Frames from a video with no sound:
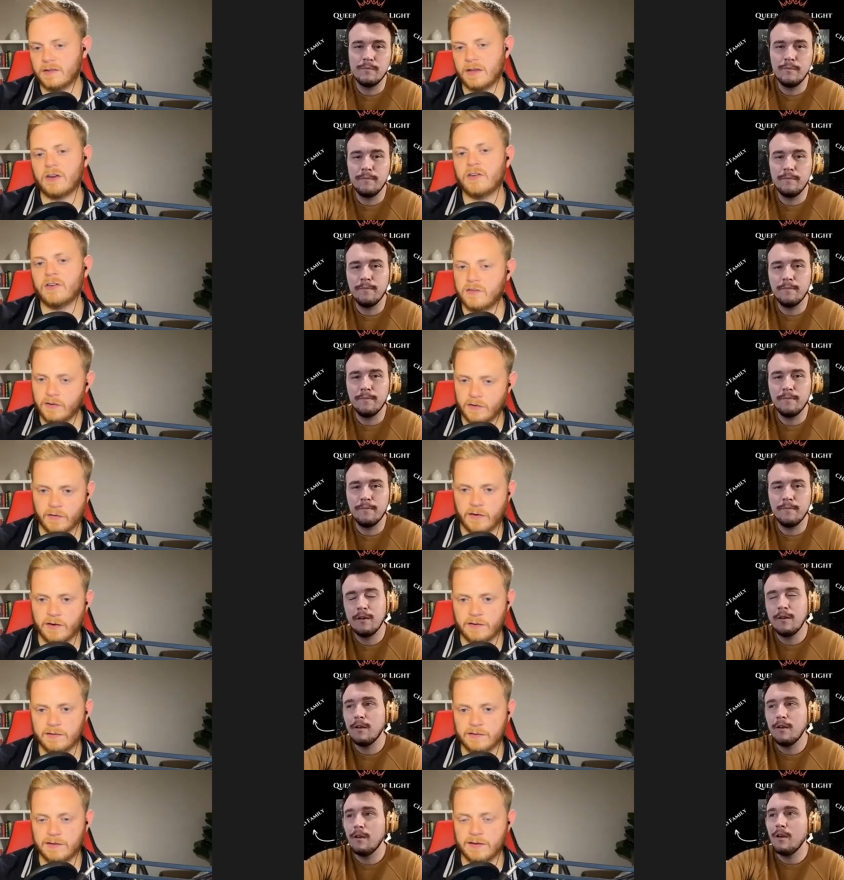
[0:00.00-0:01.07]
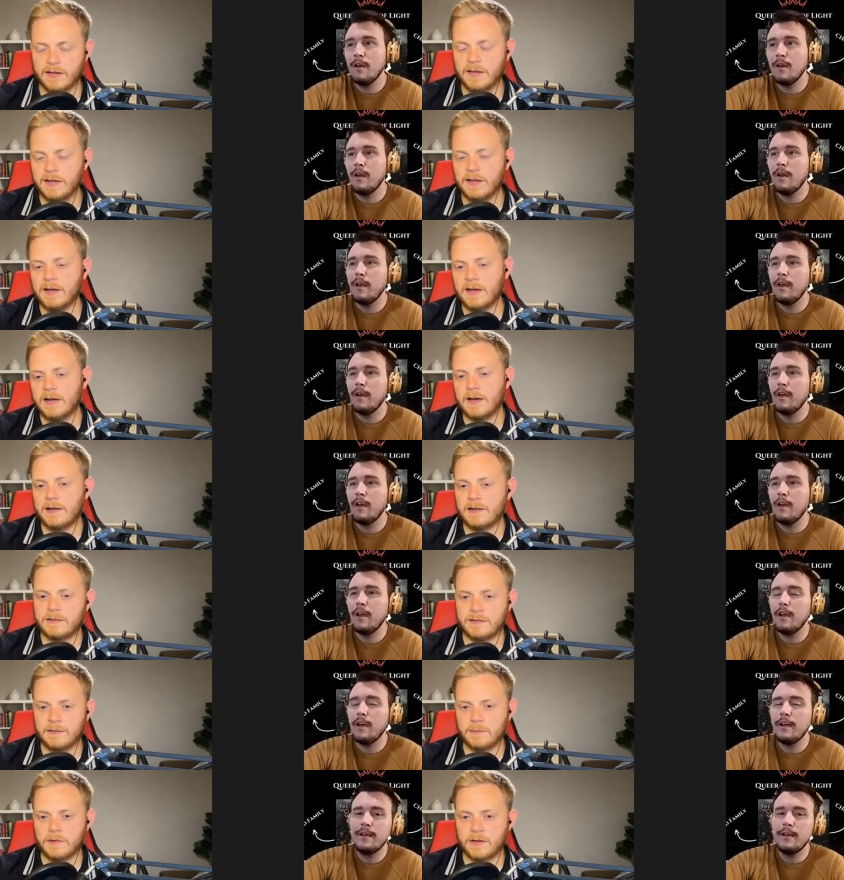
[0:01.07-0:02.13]
Speaker 1: slash series uh
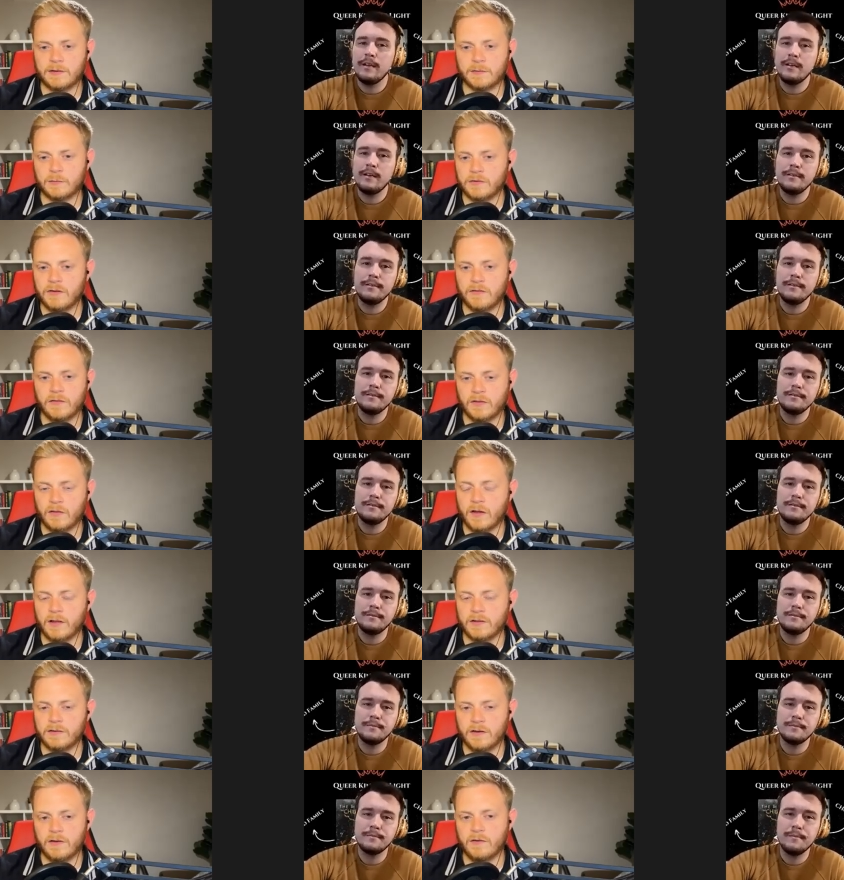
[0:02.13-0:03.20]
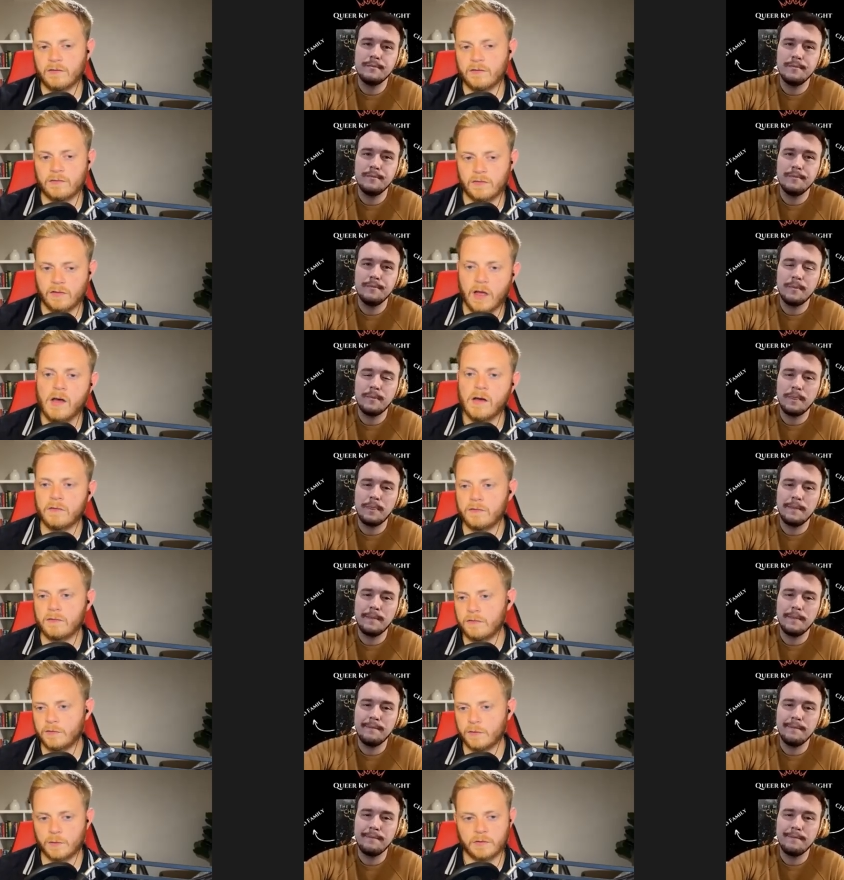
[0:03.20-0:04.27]
seems like it's receiving lots of
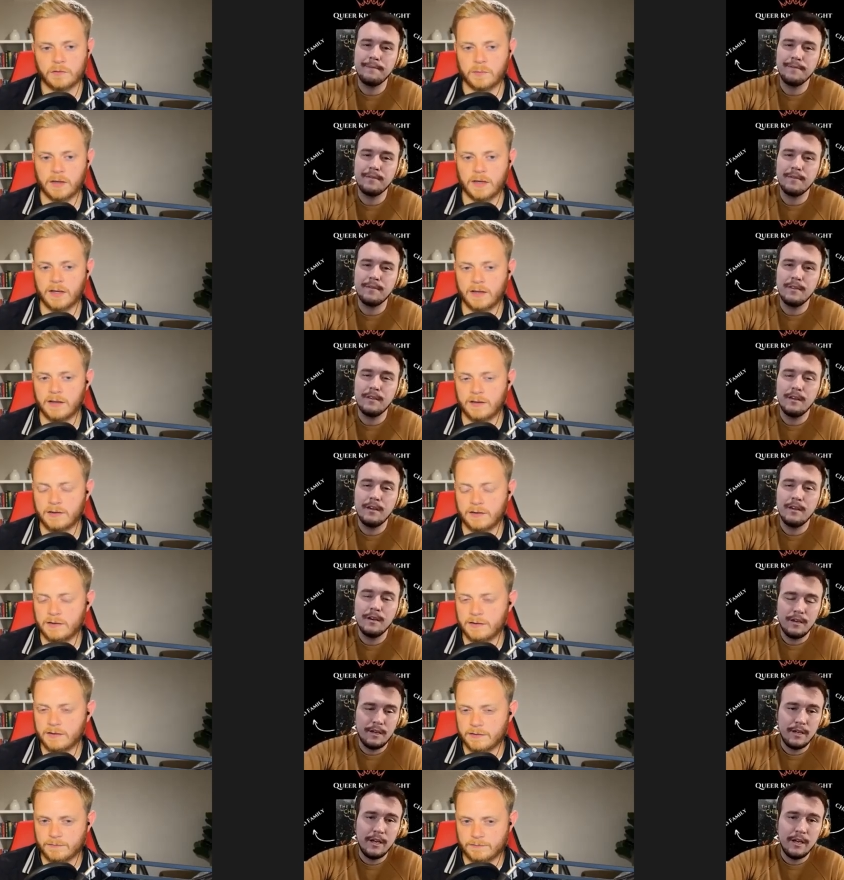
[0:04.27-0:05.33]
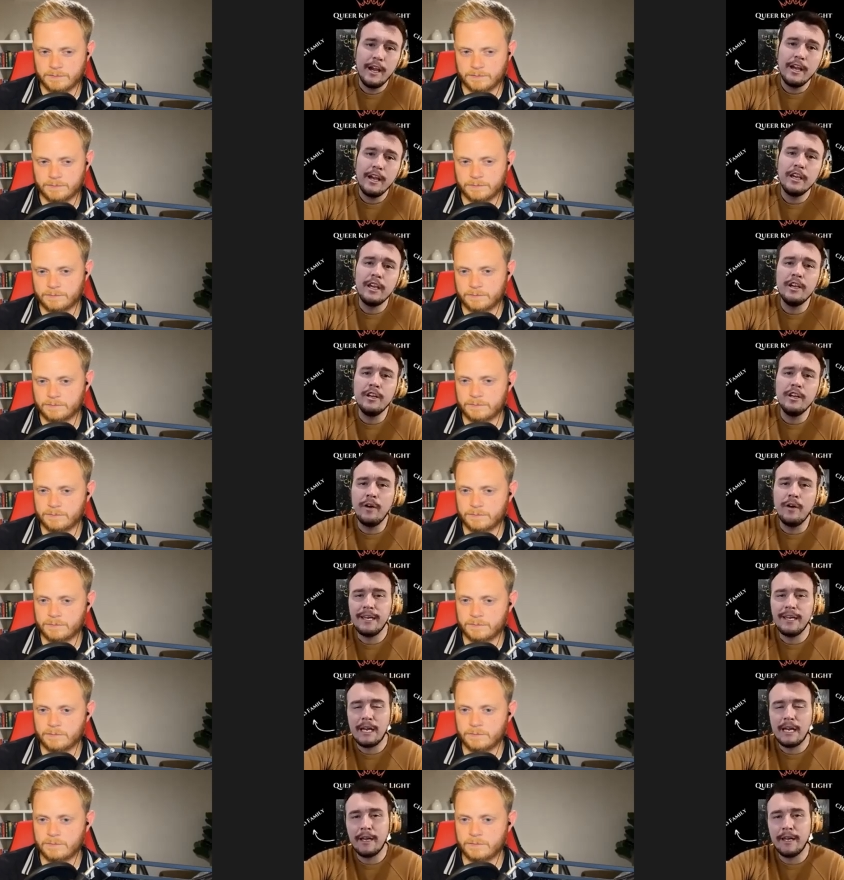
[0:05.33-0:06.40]
love so to speak
Speaker 2: you
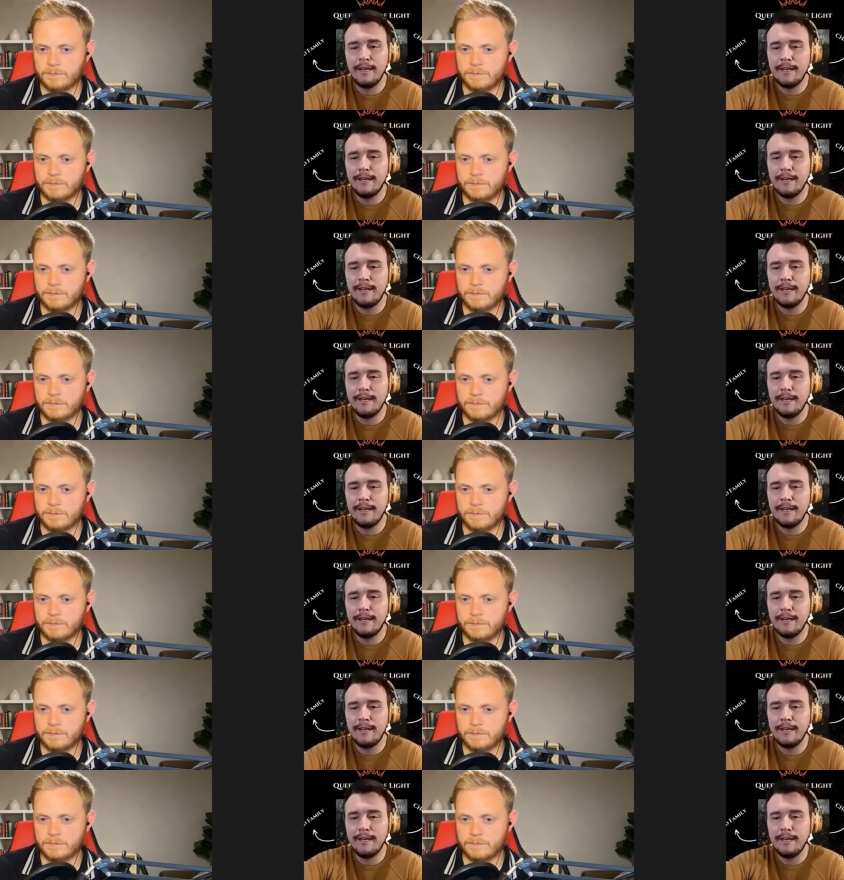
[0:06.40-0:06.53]
know it